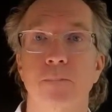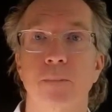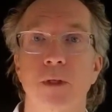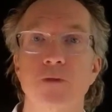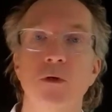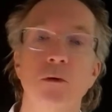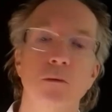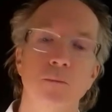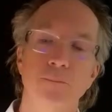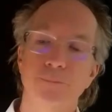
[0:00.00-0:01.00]

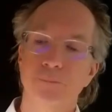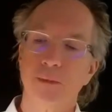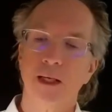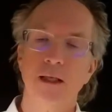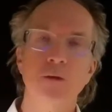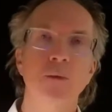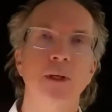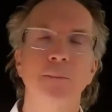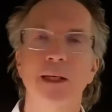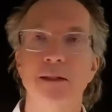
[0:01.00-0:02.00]
So, how do
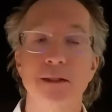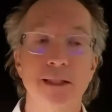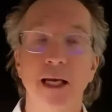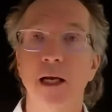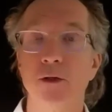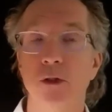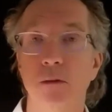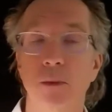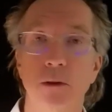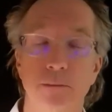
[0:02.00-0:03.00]
we make this
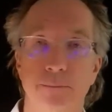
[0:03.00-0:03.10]
actionable?